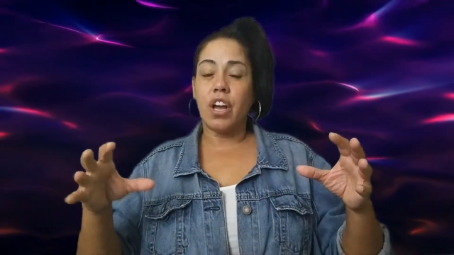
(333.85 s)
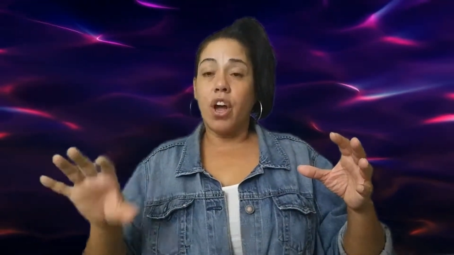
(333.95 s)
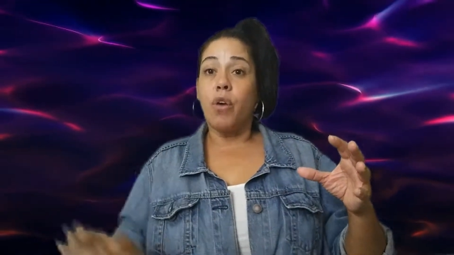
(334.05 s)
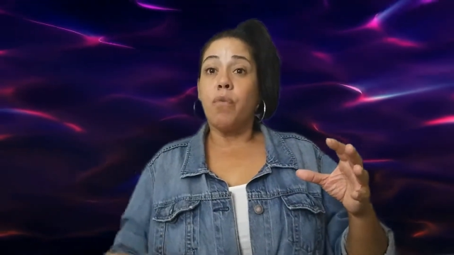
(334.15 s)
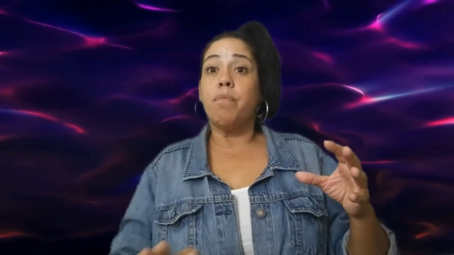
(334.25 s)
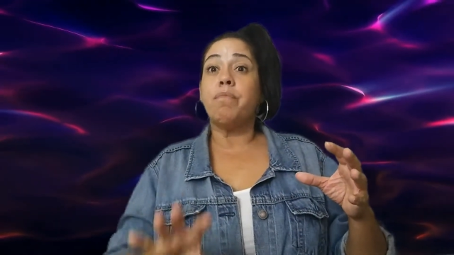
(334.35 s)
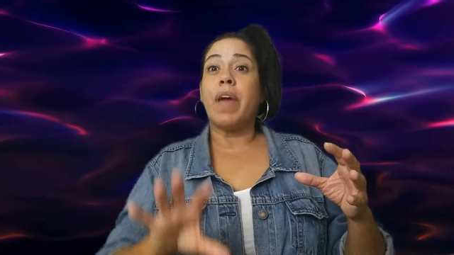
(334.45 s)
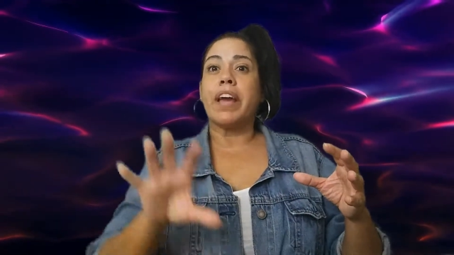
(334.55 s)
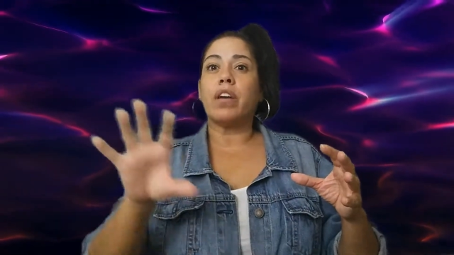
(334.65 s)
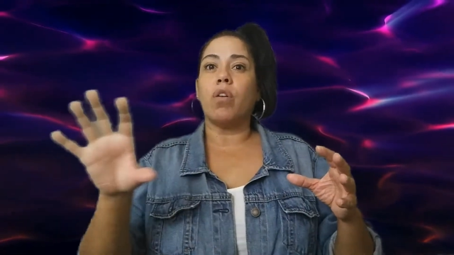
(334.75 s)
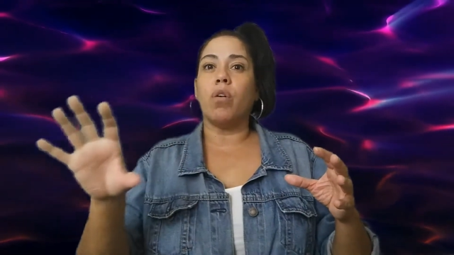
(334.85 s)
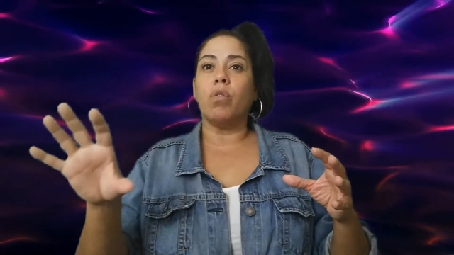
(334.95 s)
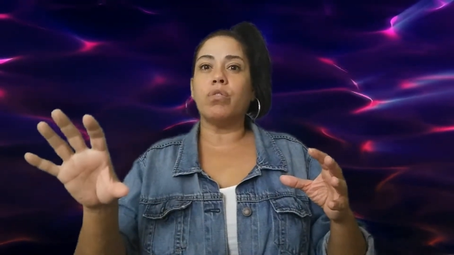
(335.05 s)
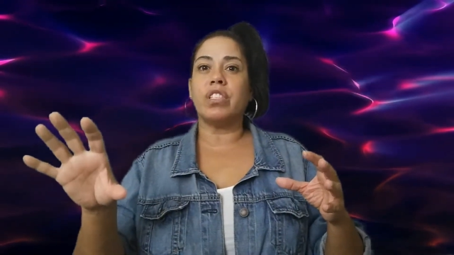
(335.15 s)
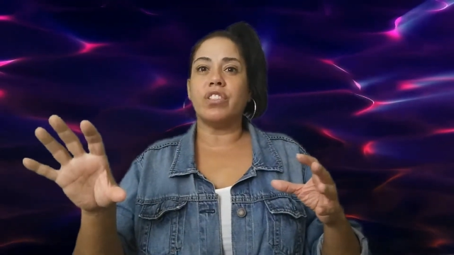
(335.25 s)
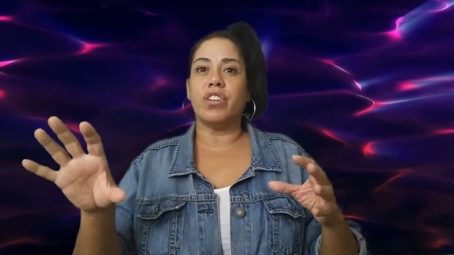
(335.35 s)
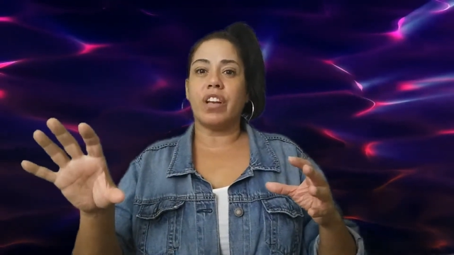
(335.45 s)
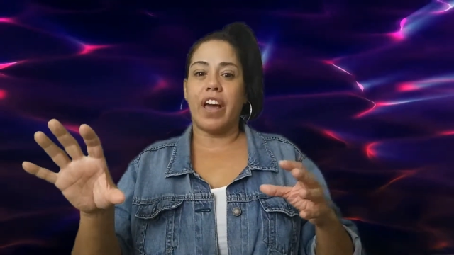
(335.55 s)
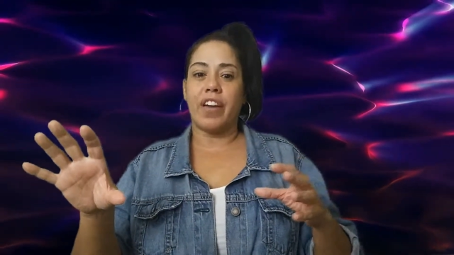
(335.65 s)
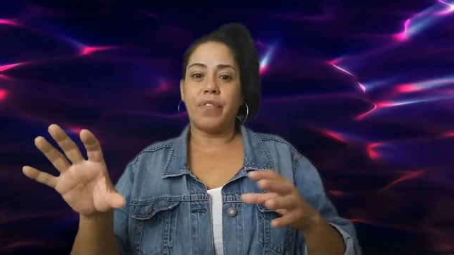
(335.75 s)
Move diligently.
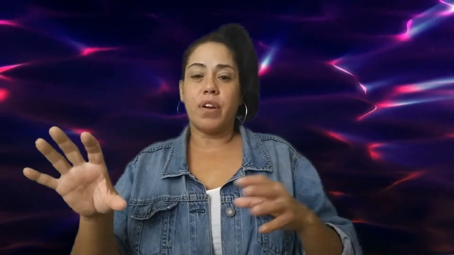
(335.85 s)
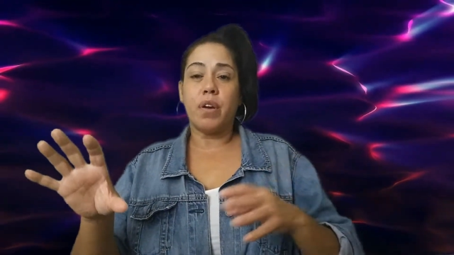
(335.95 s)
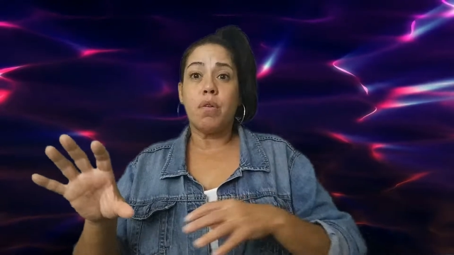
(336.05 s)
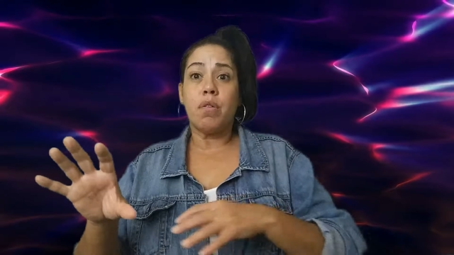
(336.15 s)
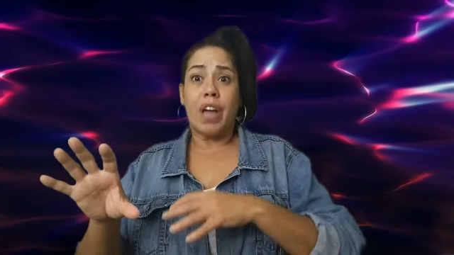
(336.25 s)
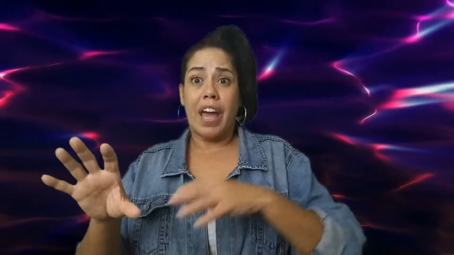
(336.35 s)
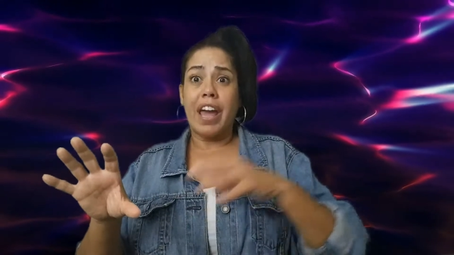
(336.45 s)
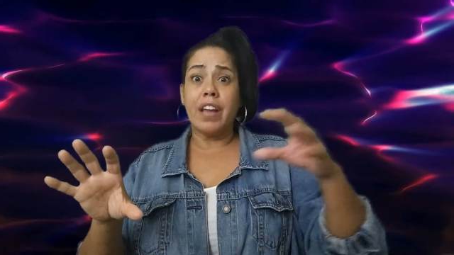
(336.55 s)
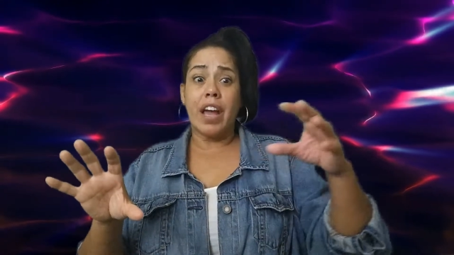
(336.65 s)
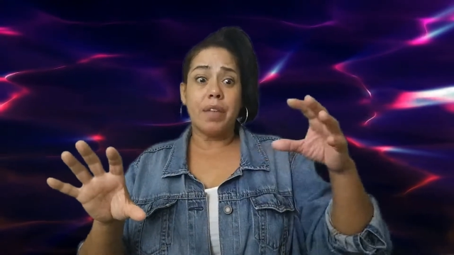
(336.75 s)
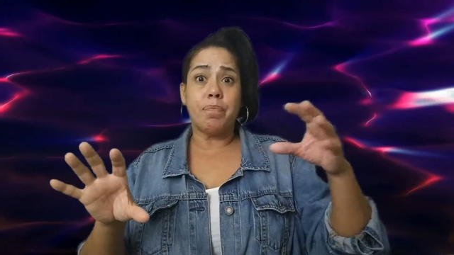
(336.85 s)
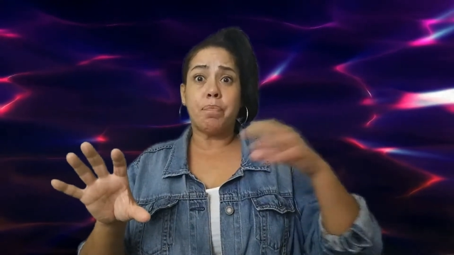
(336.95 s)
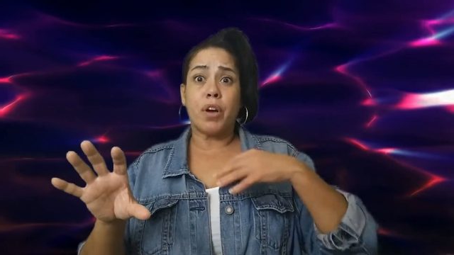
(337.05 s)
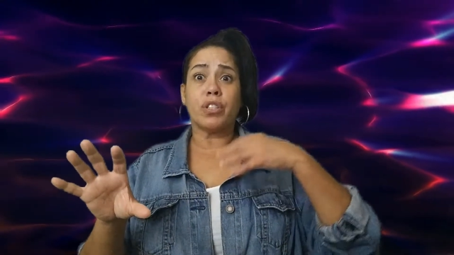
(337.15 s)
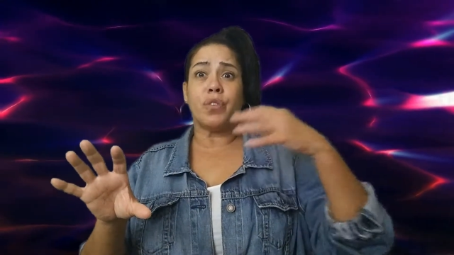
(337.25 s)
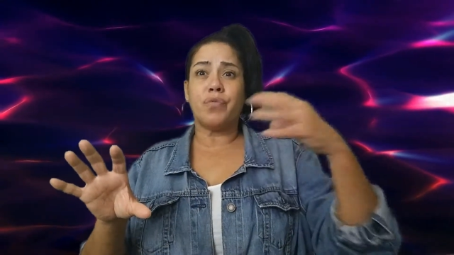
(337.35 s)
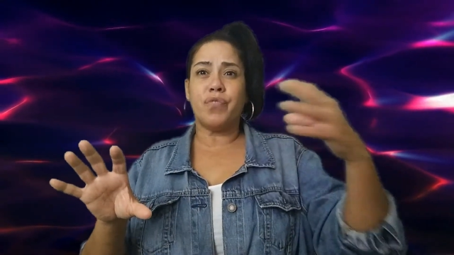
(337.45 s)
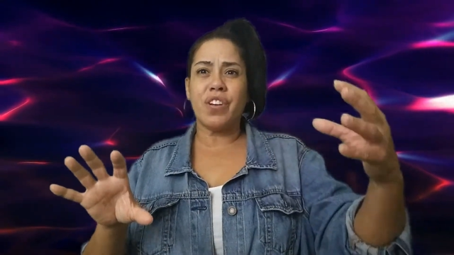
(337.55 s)
Use strategies.